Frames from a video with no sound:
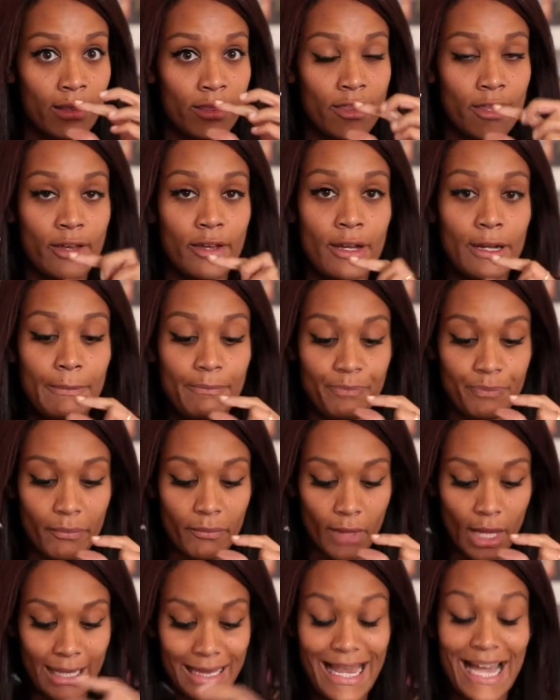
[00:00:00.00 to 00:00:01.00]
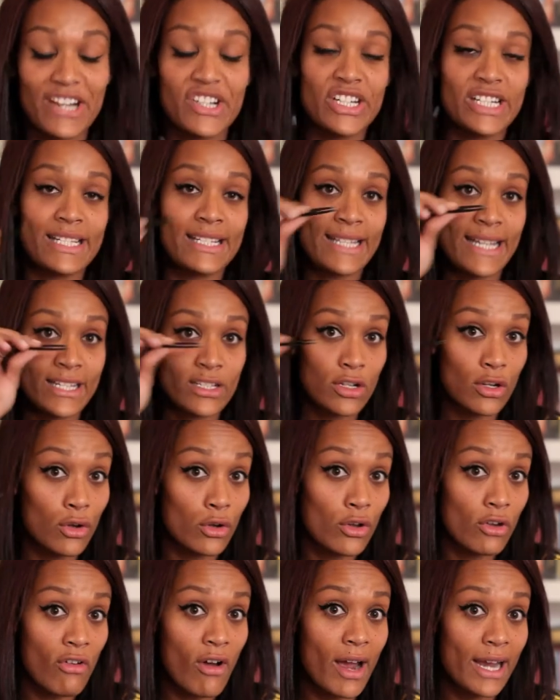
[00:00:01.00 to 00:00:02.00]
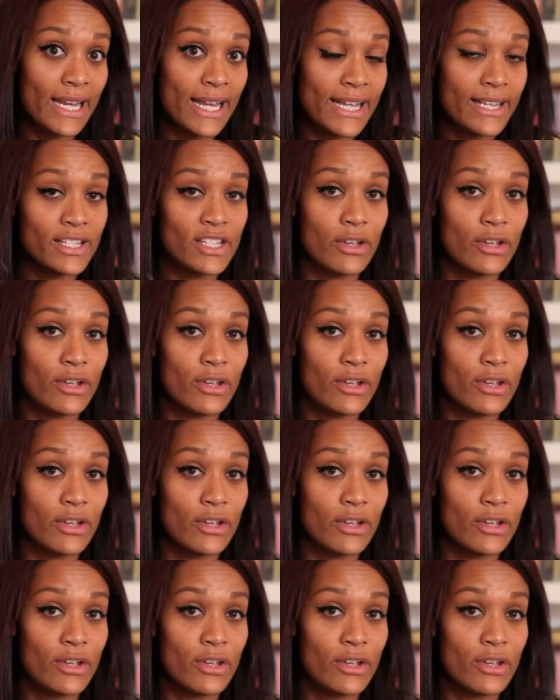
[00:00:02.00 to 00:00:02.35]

the lashes sit along your eyelid,